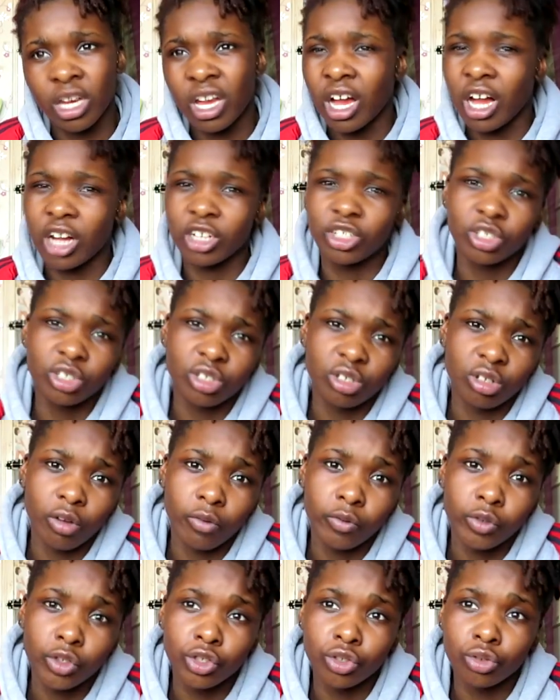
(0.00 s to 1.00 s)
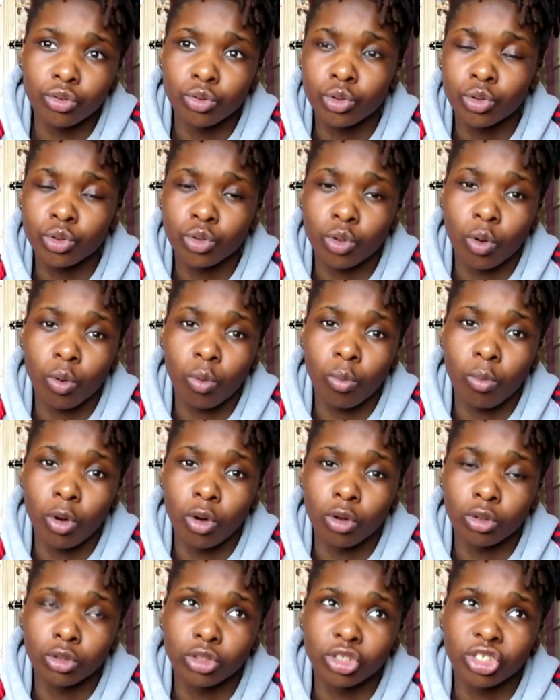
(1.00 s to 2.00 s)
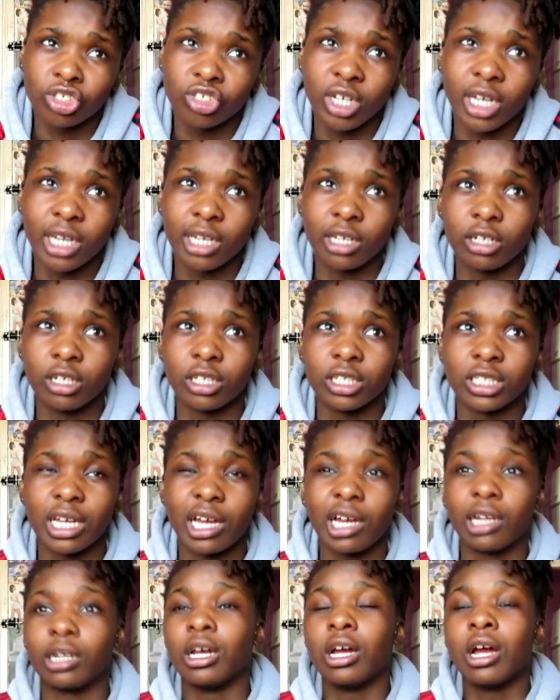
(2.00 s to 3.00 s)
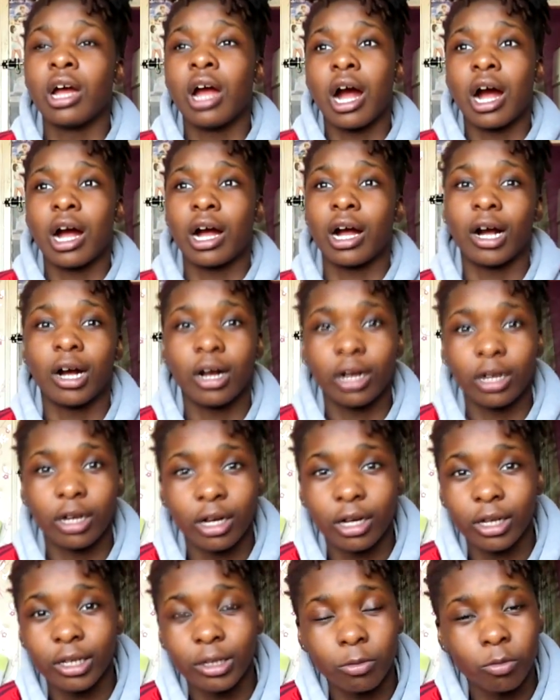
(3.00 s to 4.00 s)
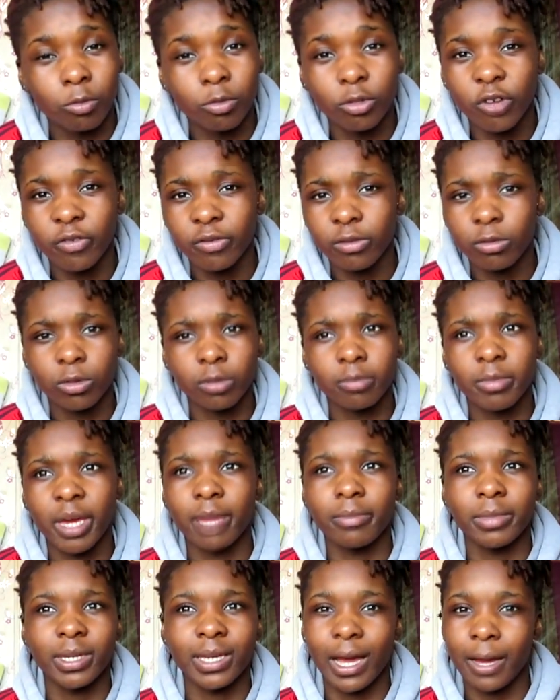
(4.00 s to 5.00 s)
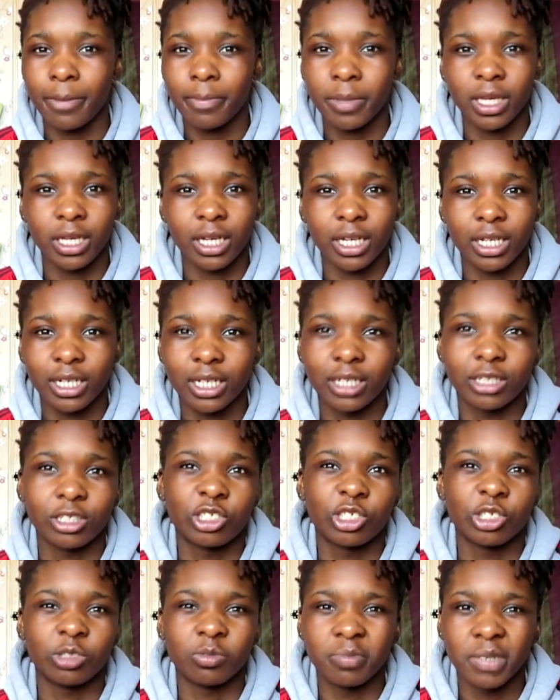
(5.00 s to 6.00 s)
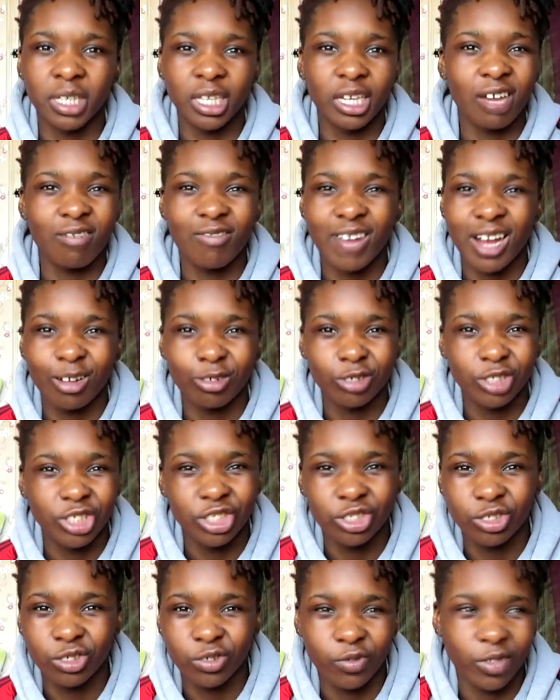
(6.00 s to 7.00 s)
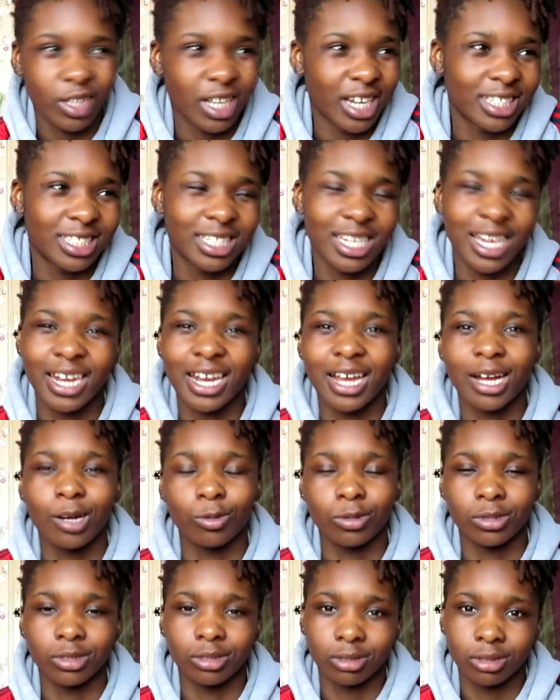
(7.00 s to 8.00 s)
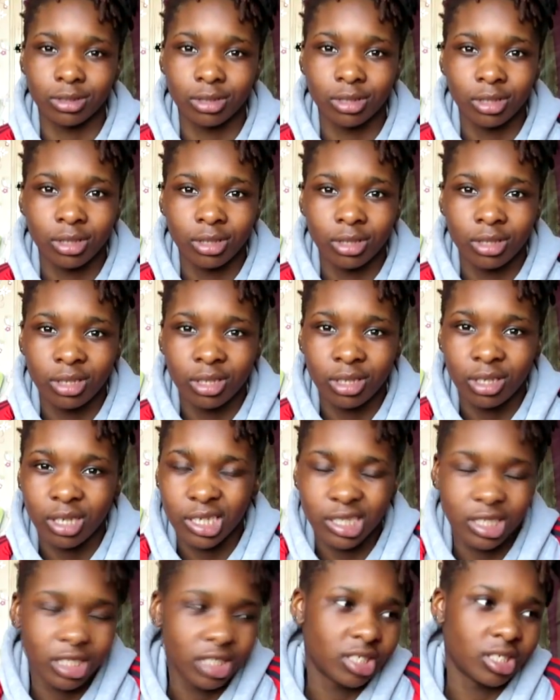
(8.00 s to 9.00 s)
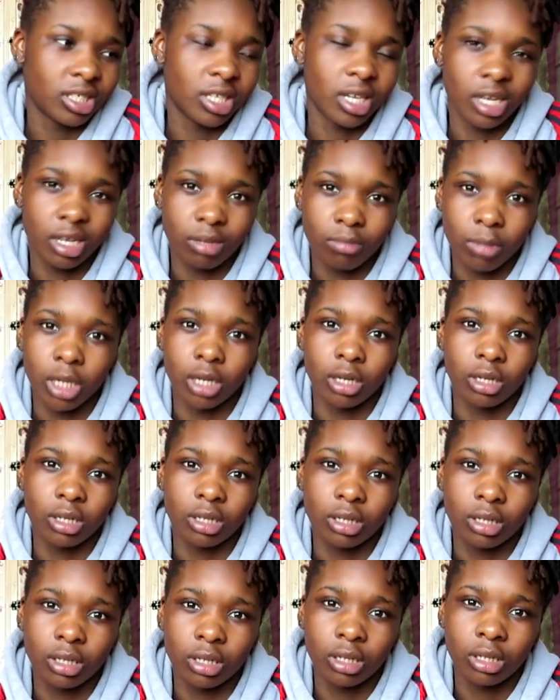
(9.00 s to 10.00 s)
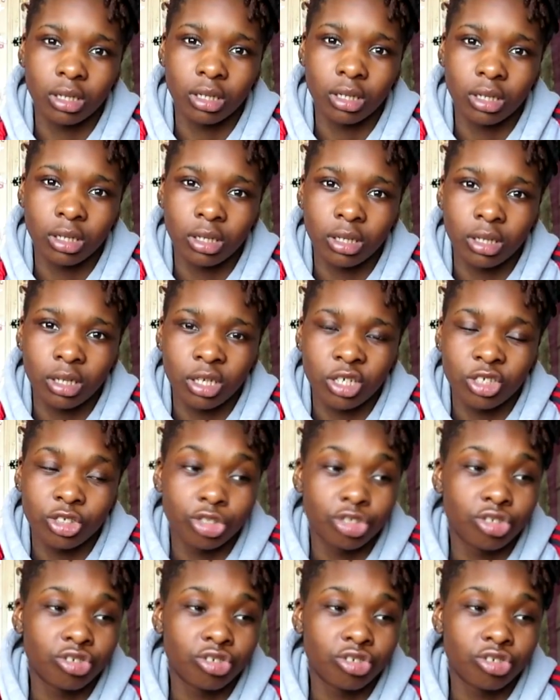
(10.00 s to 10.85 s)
I just love shoes so much, trainers, and nothing would make me happier than to be around shoes for like 10 hours each day, man. Just